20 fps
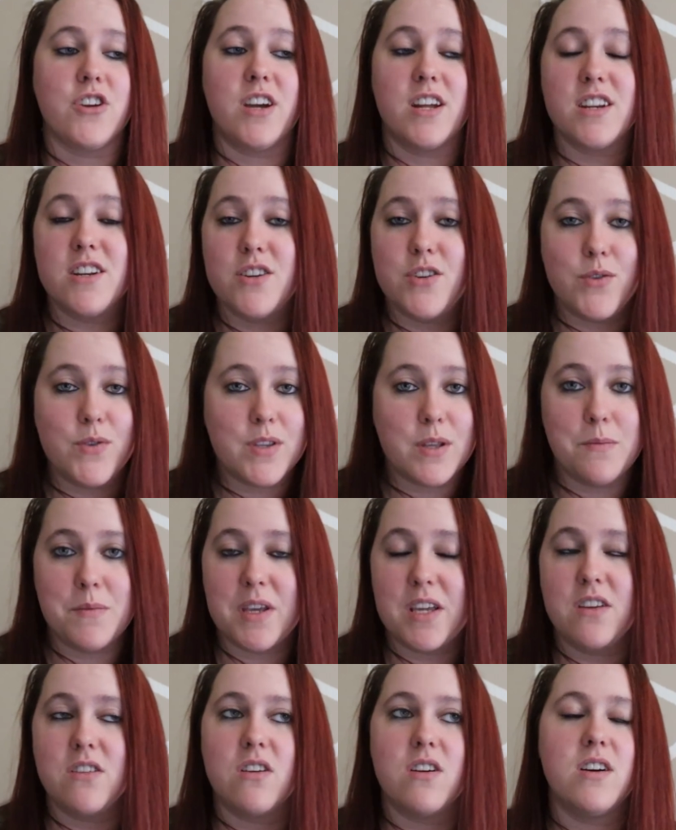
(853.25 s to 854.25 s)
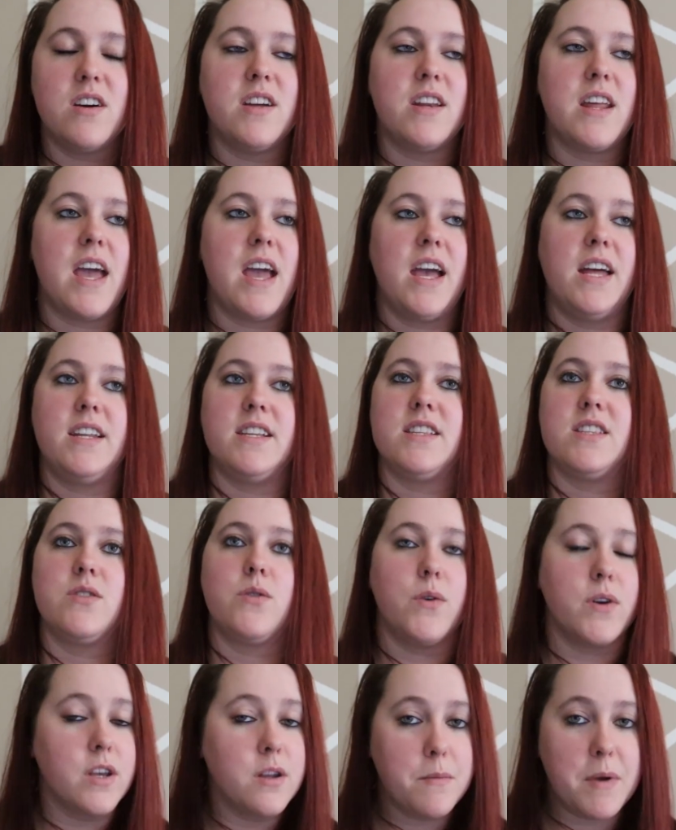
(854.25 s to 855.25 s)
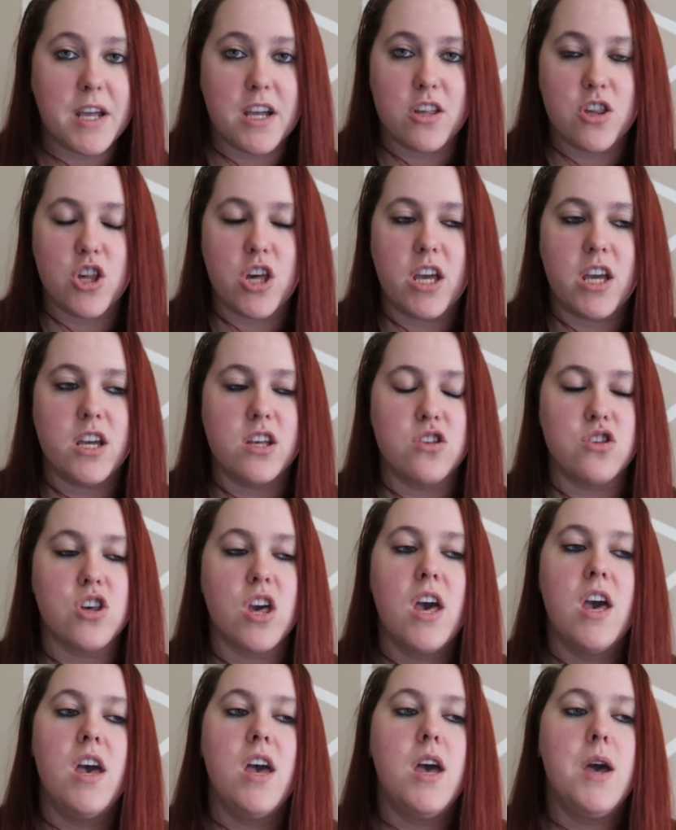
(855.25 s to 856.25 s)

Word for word: going to do something good and it's going to make a change